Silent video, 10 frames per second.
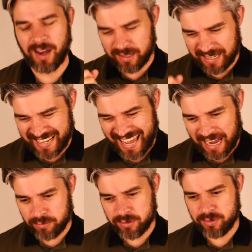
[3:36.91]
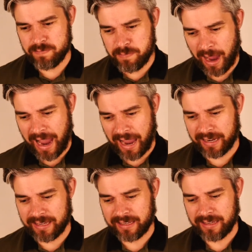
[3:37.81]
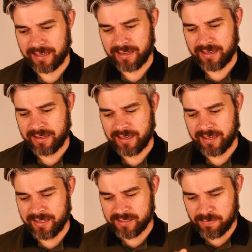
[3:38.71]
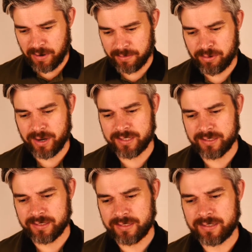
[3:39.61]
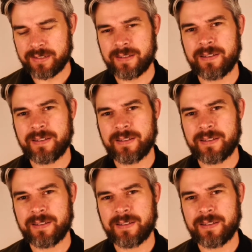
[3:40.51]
I'll allow you back into my presence.